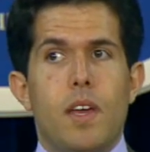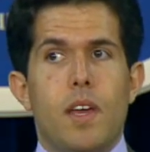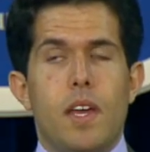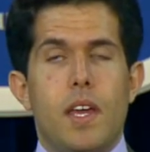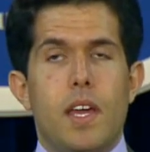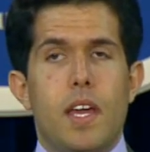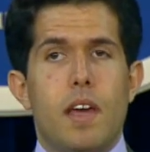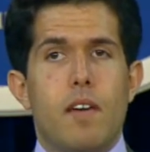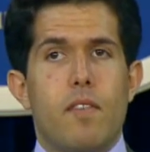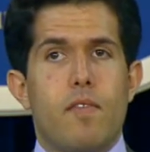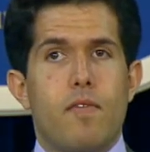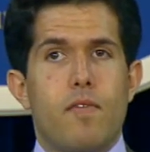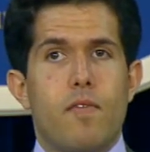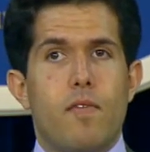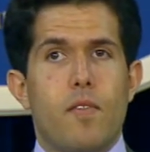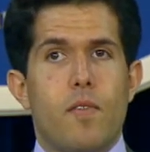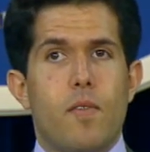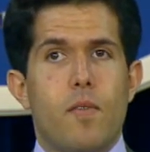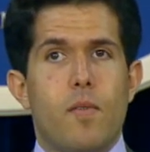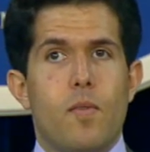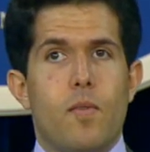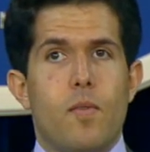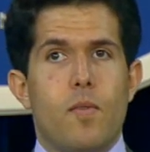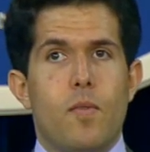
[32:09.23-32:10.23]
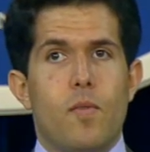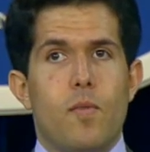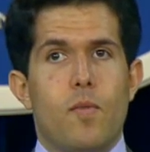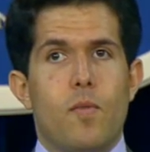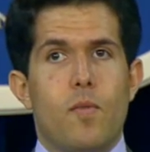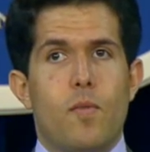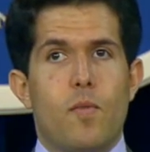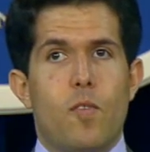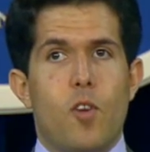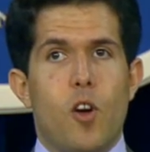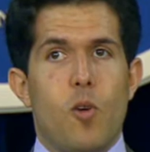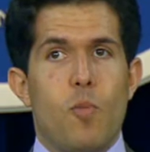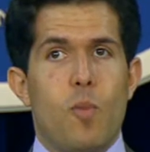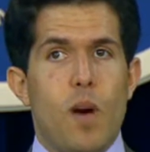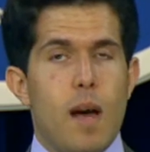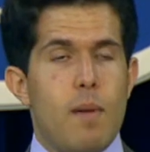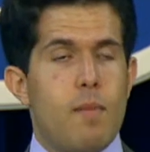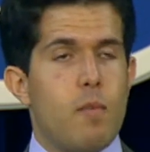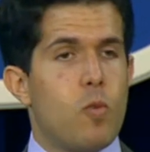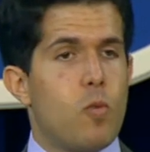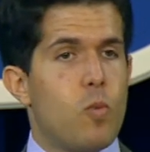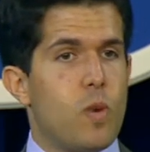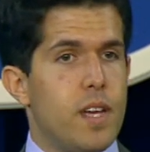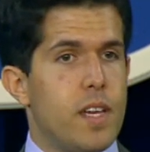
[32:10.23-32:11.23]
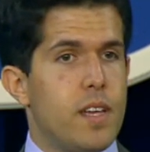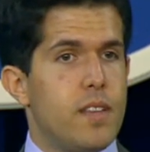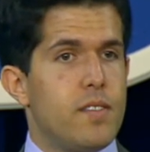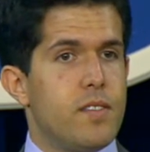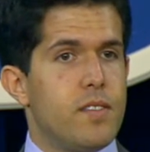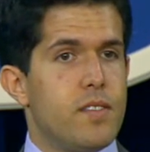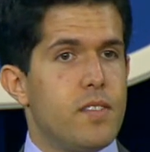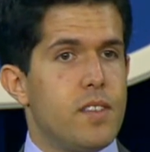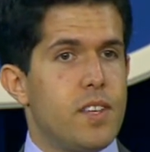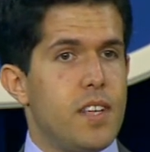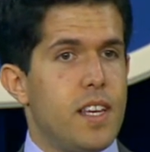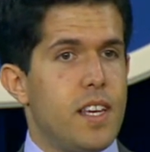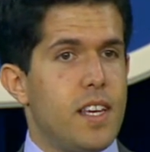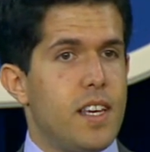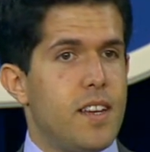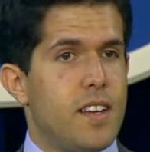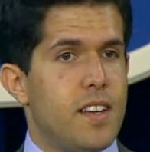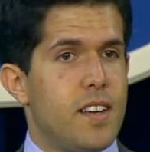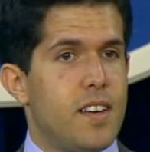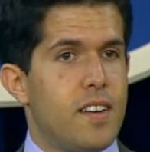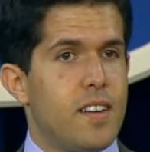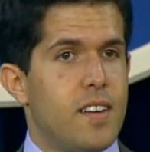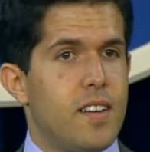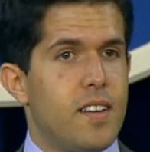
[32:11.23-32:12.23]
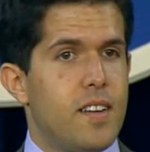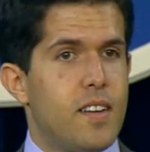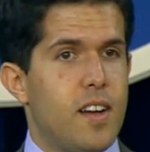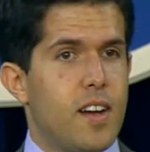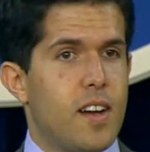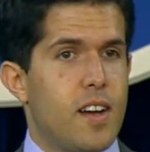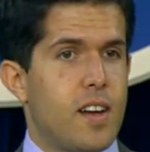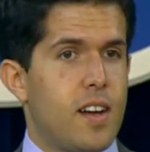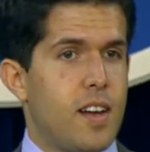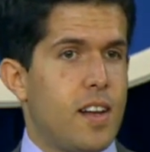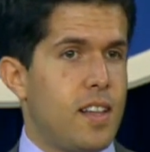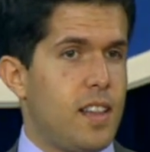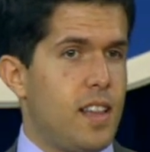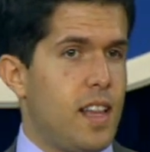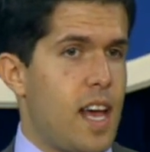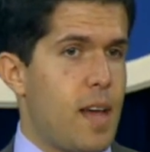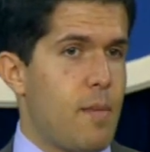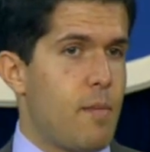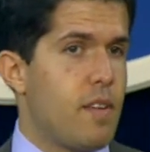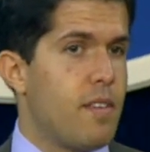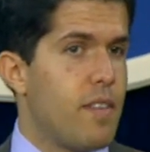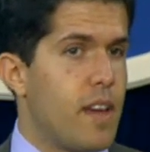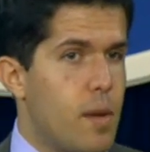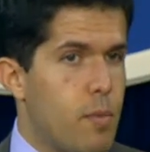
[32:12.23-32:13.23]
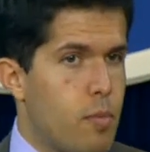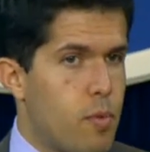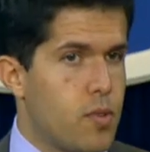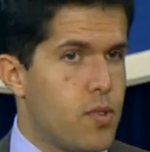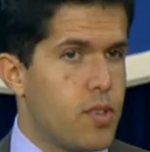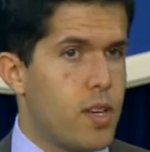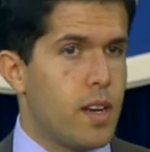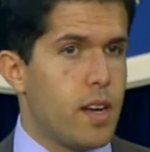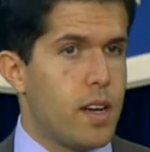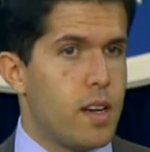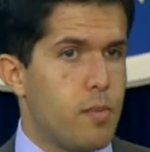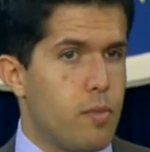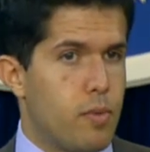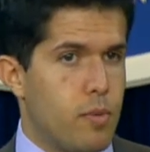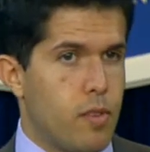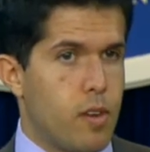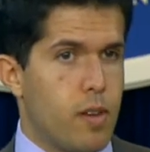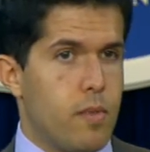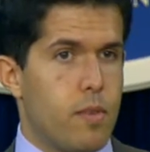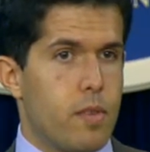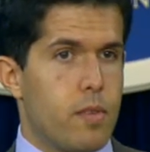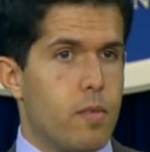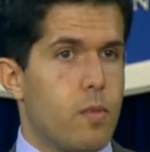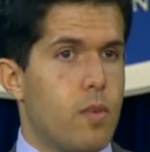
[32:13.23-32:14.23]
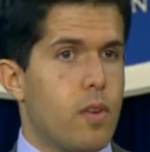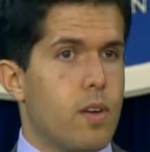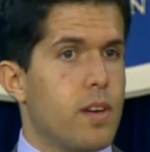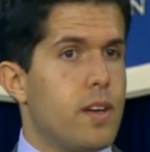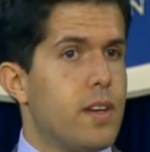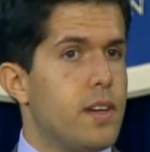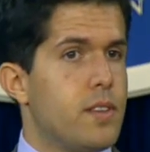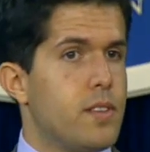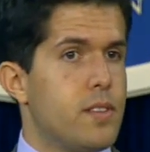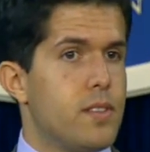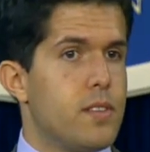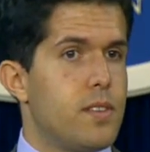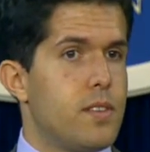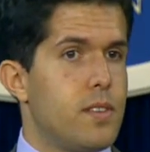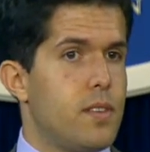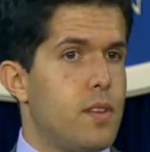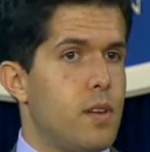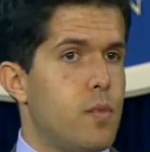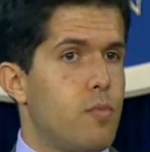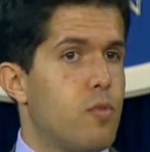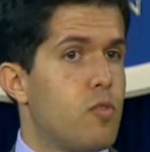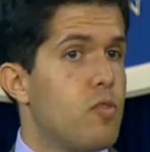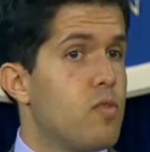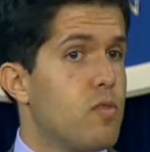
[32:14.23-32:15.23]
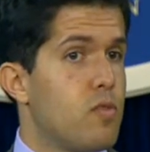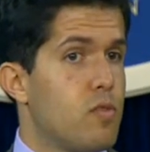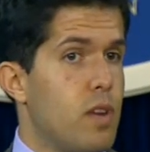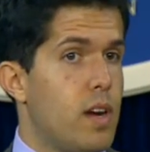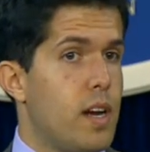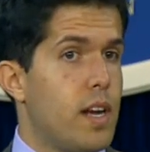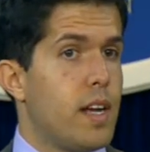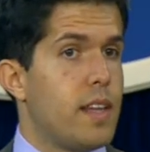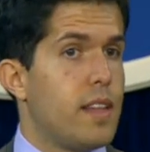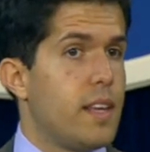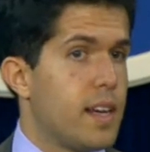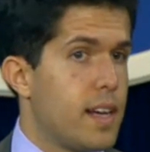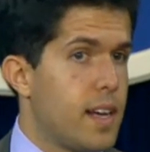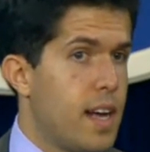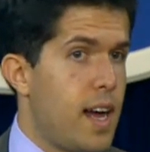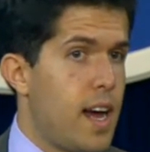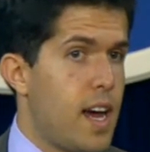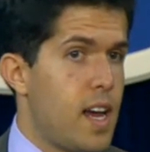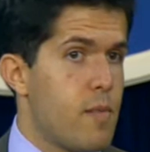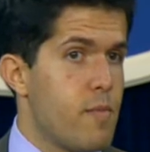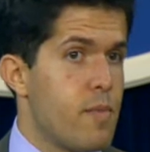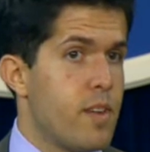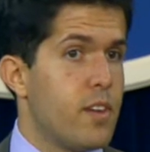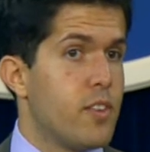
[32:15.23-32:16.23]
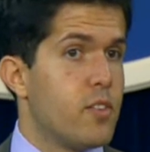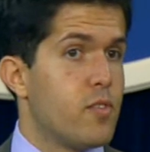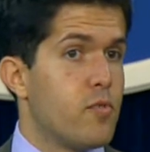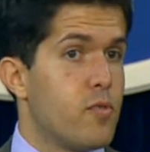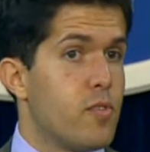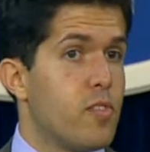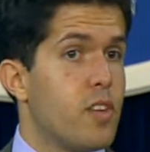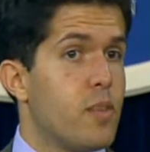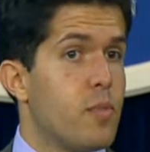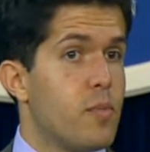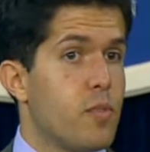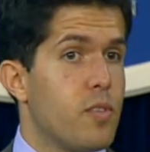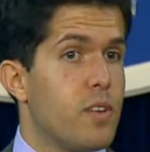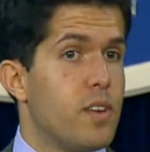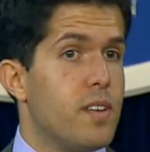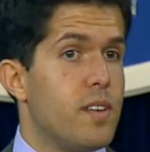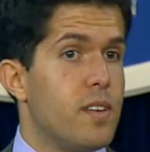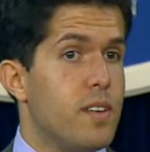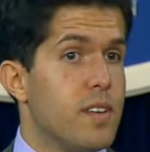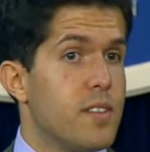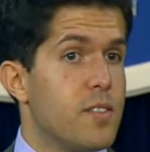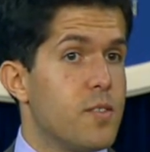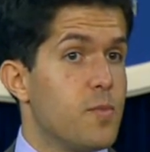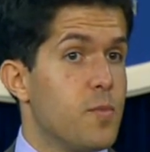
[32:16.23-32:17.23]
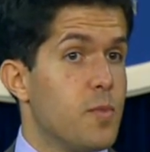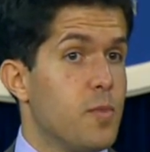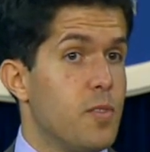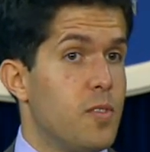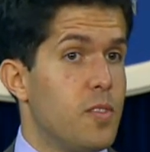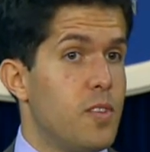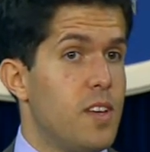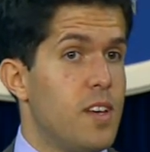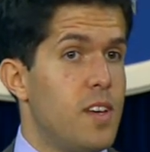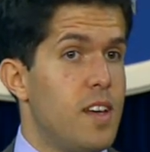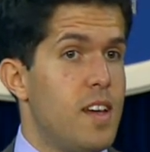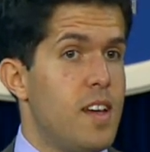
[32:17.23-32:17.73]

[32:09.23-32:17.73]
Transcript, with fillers: If Obama wins in a climate of 8% unemployment, where his approval rating on the economy is really pretty dismal,